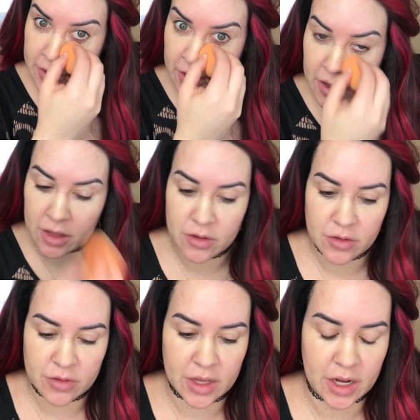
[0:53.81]
and the
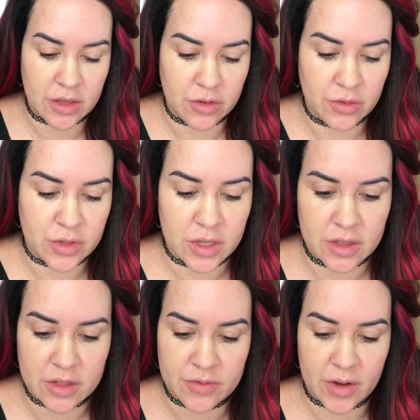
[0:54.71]
color that I use in
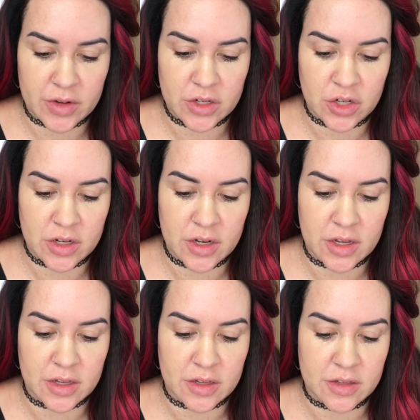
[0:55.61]
this foundation
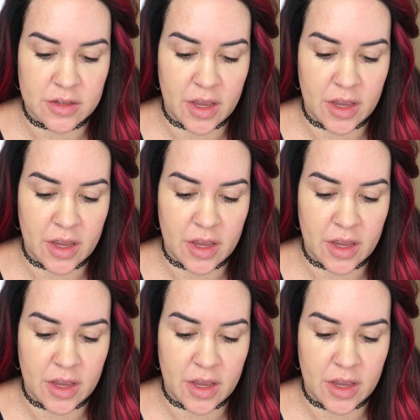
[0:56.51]
is